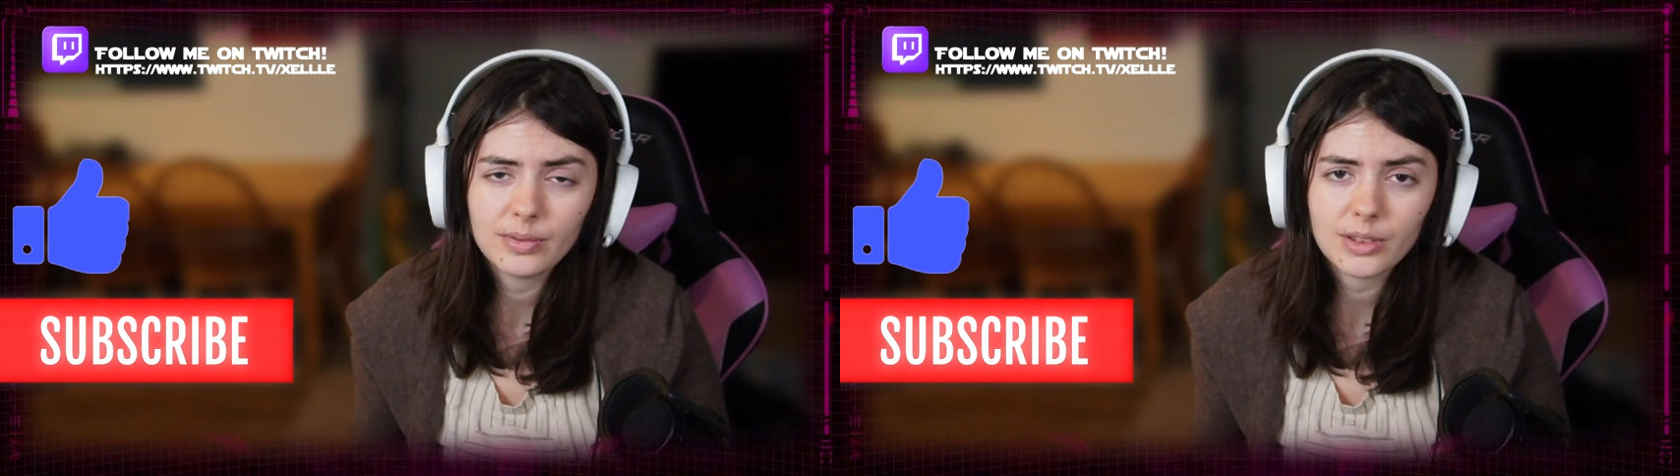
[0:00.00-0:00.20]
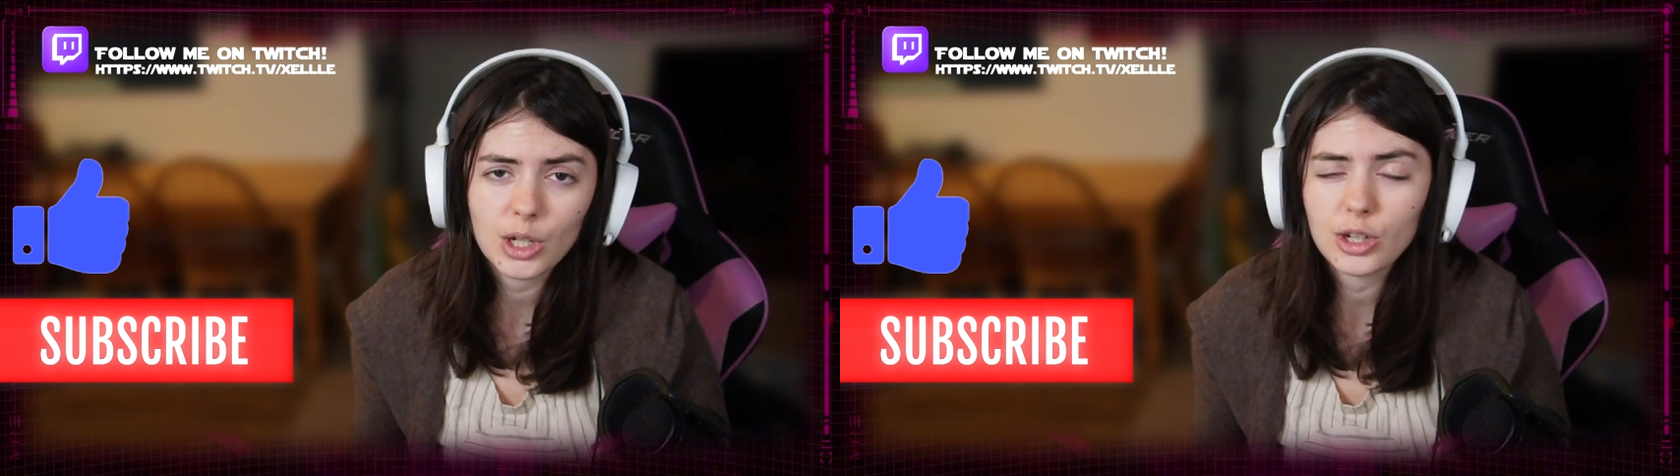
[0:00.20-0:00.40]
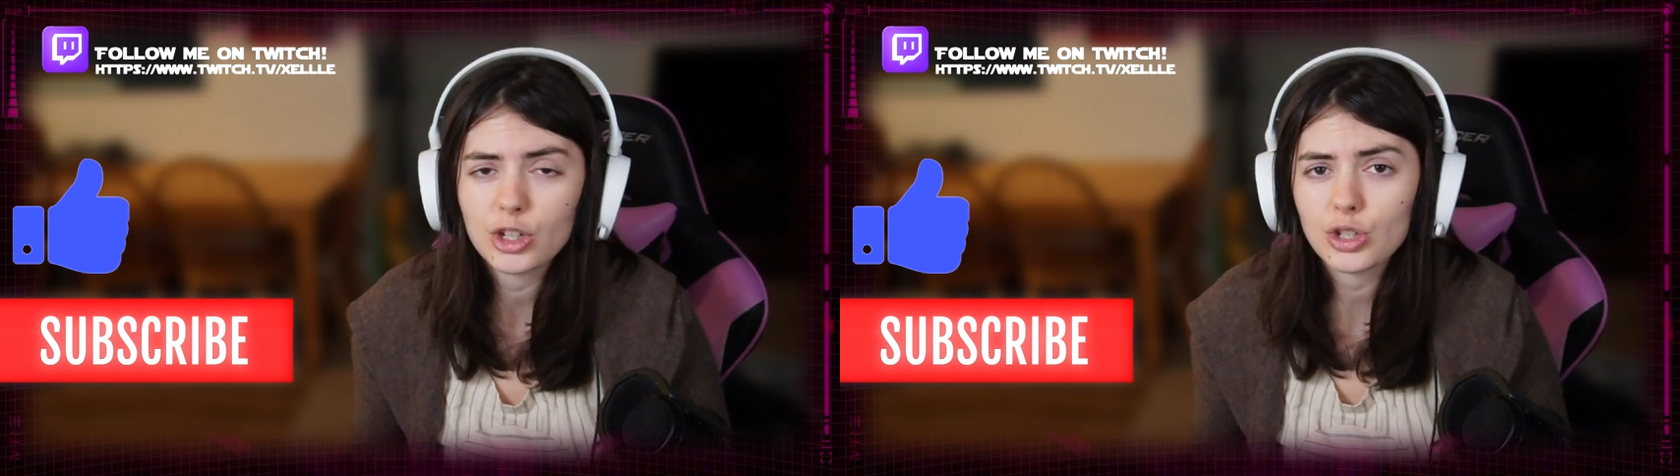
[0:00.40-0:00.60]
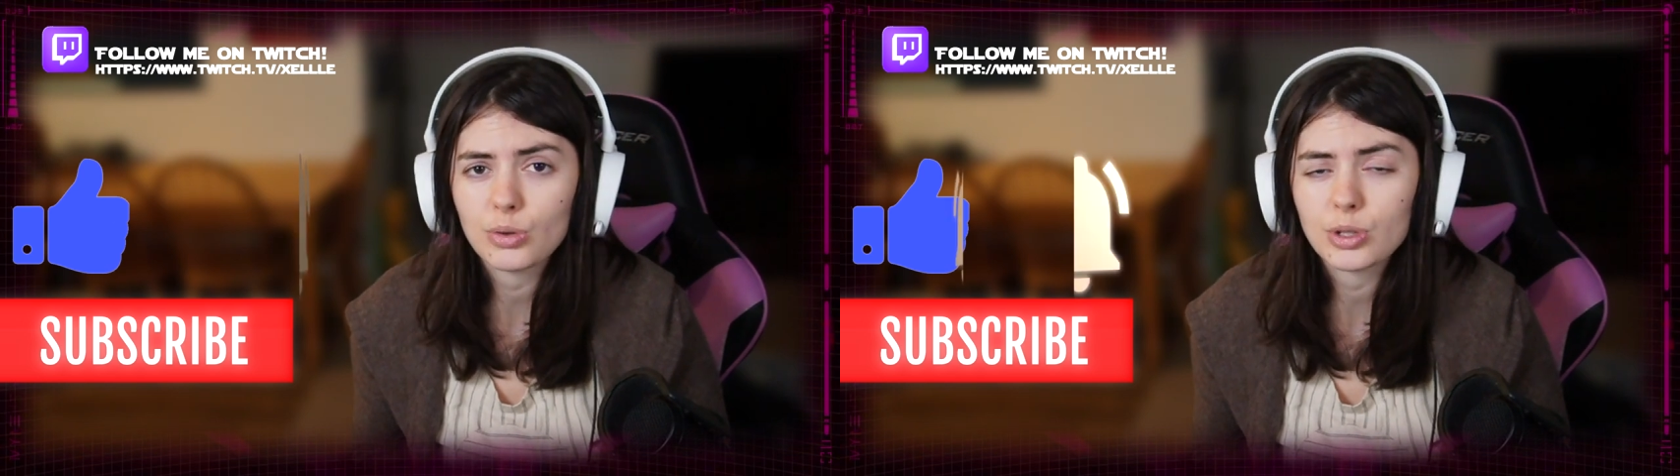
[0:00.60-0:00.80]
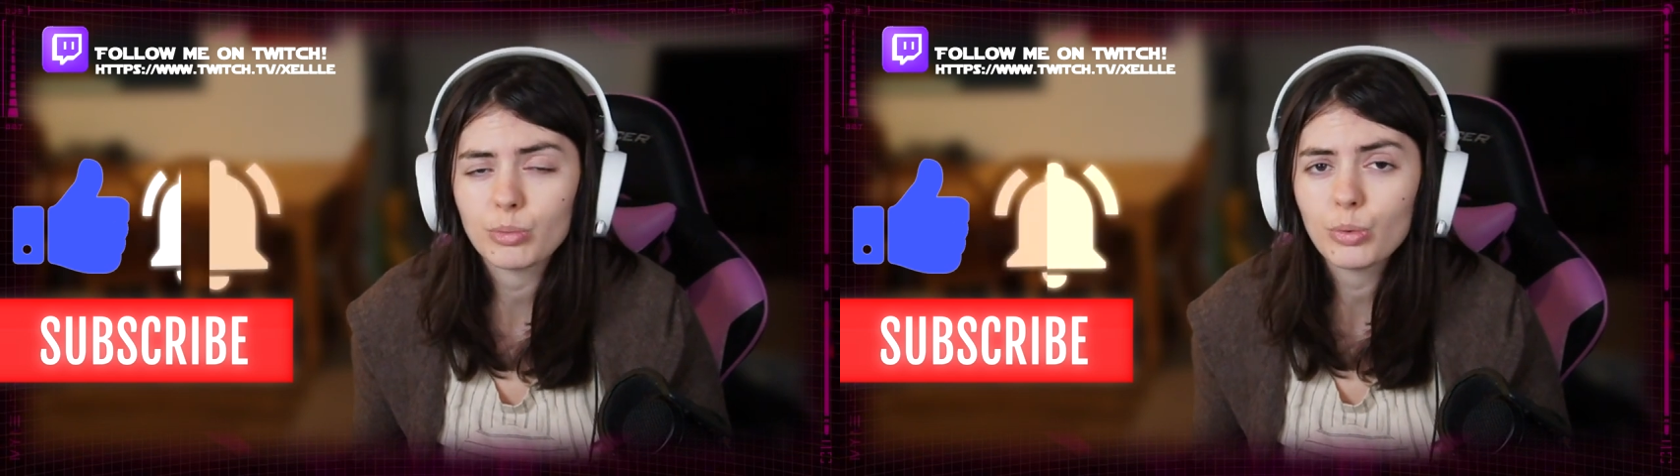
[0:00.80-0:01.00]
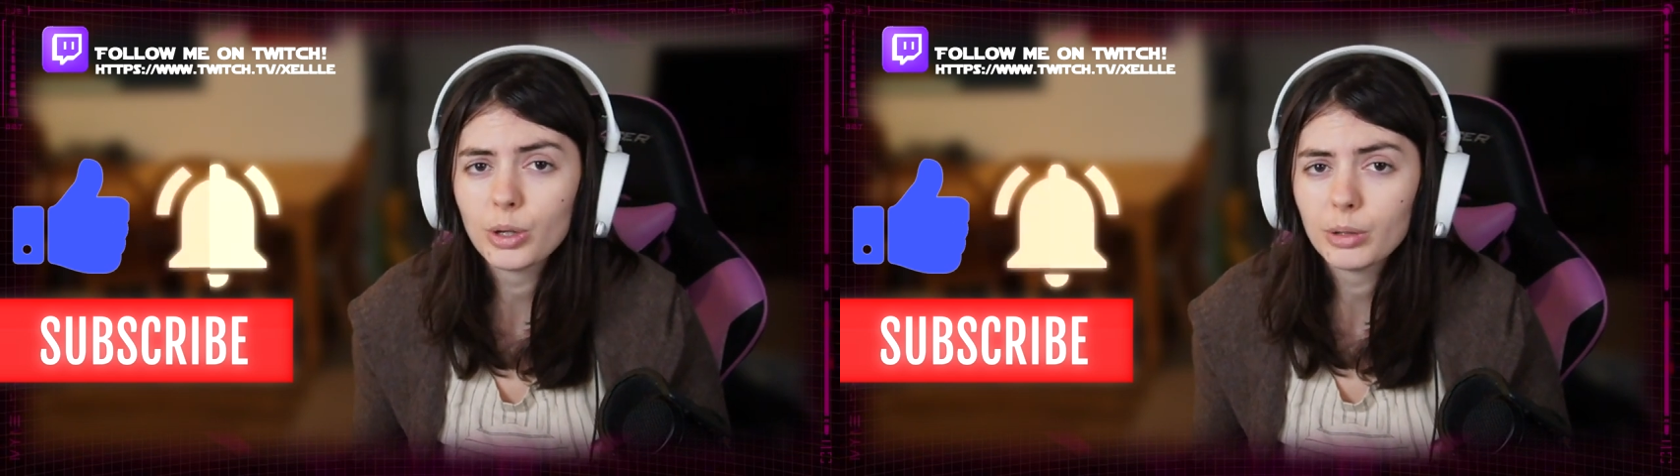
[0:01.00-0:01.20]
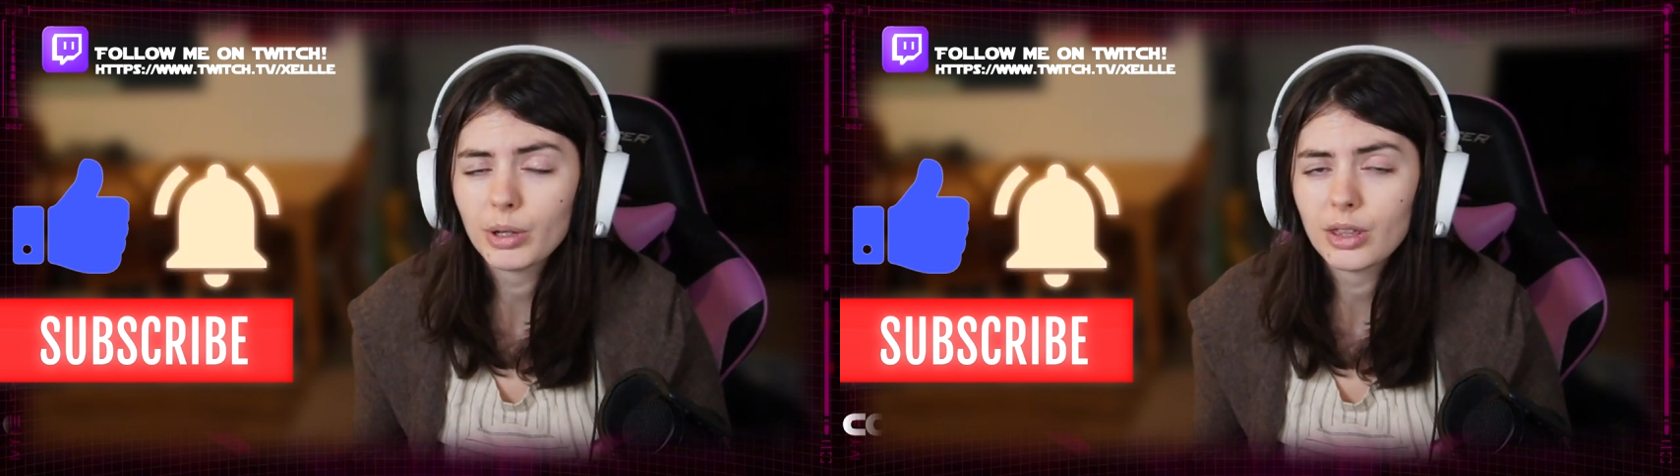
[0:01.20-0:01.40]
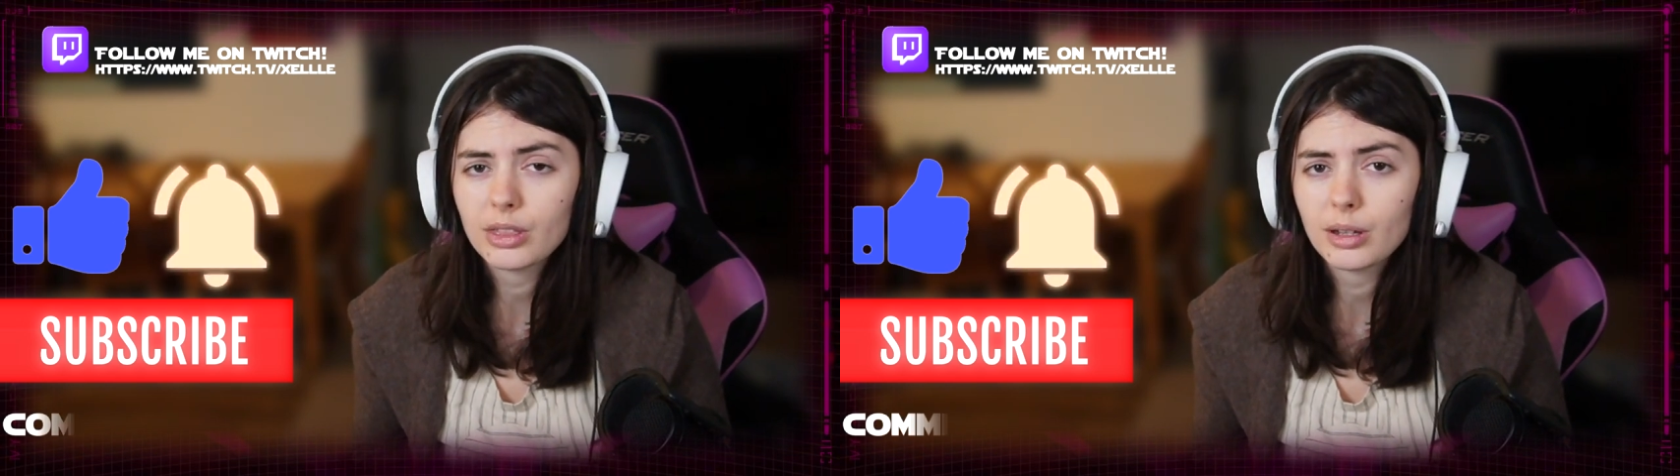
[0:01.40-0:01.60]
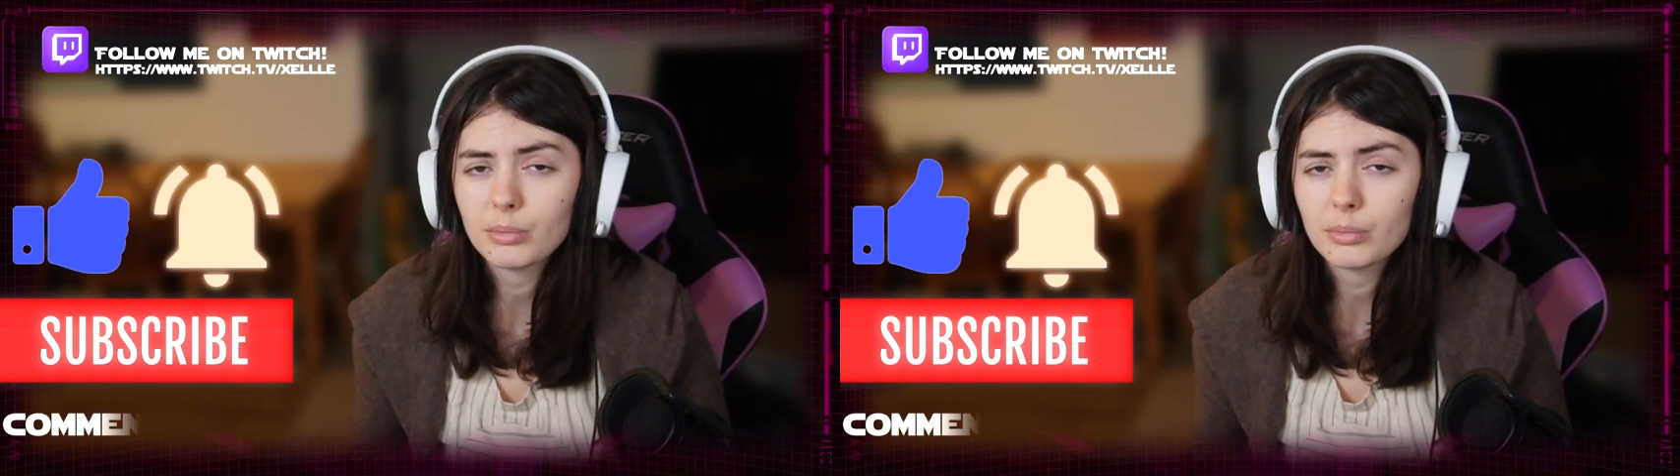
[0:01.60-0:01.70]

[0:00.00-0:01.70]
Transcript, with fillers: Go ahead and show support by